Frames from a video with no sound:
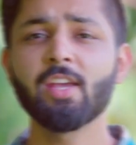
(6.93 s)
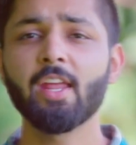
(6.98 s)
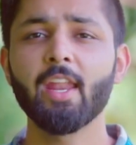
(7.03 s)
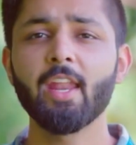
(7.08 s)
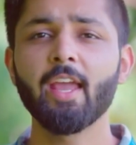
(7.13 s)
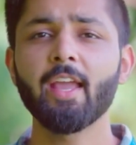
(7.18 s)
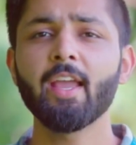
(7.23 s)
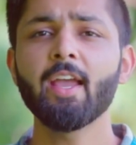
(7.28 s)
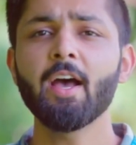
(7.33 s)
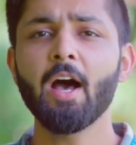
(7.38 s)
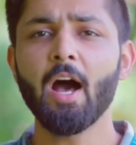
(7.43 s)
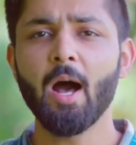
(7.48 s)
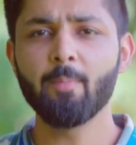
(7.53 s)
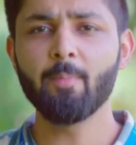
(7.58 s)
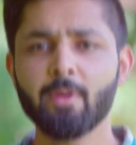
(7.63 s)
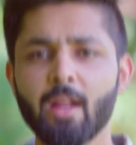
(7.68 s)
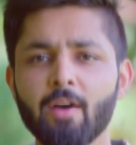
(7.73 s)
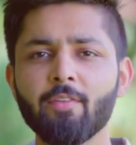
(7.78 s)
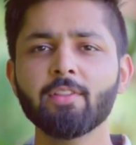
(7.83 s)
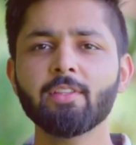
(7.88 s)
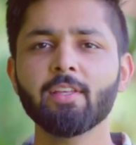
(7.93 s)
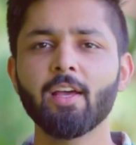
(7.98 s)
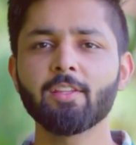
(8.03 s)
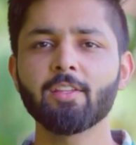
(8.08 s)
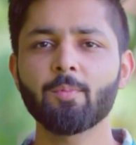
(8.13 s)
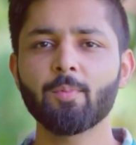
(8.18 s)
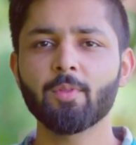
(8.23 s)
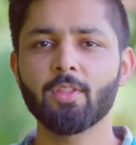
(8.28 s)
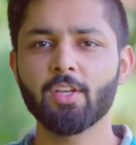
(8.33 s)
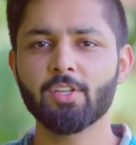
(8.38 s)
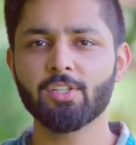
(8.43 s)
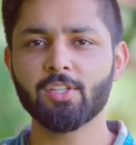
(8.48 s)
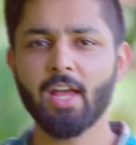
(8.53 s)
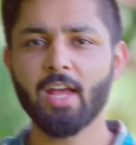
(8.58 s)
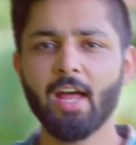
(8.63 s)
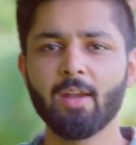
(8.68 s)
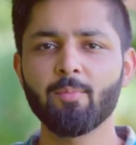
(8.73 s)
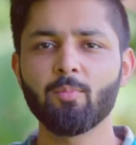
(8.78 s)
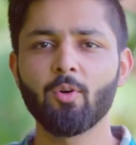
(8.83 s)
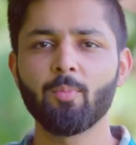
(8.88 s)
Chennai, Amravati, Andhra Pradesh
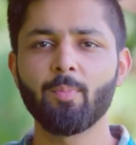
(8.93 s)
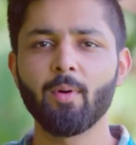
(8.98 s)
and